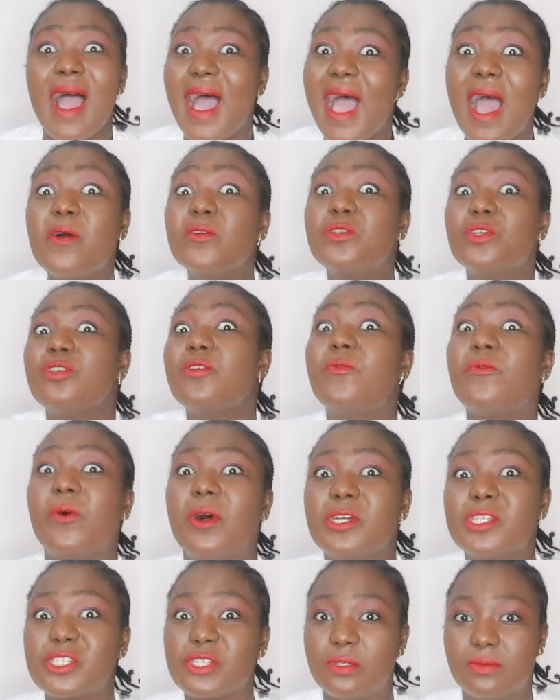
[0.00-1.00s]
How do you
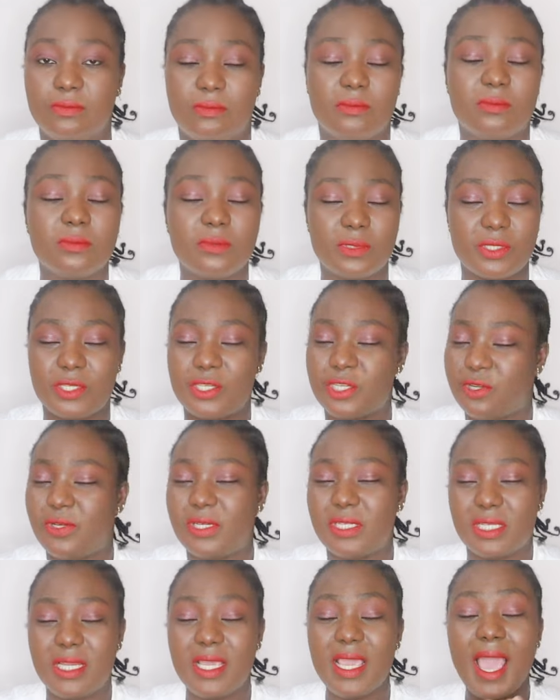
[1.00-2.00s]
function?
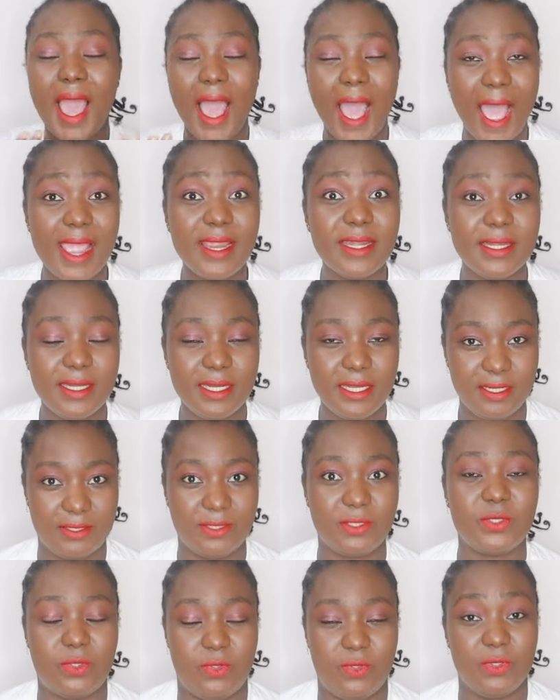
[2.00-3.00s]
Seriously, I need
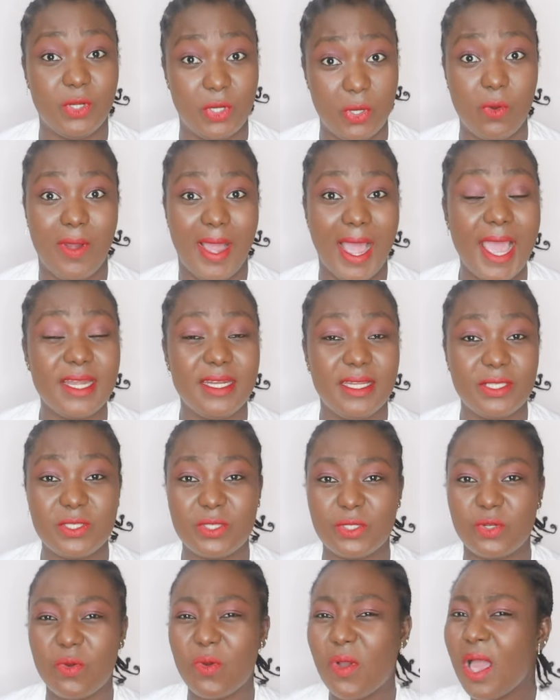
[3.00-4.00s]
to know. I need
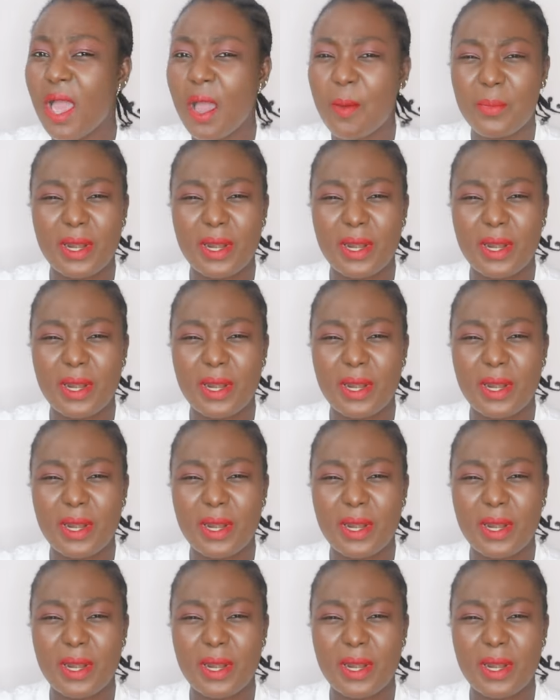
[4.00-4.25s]
to know.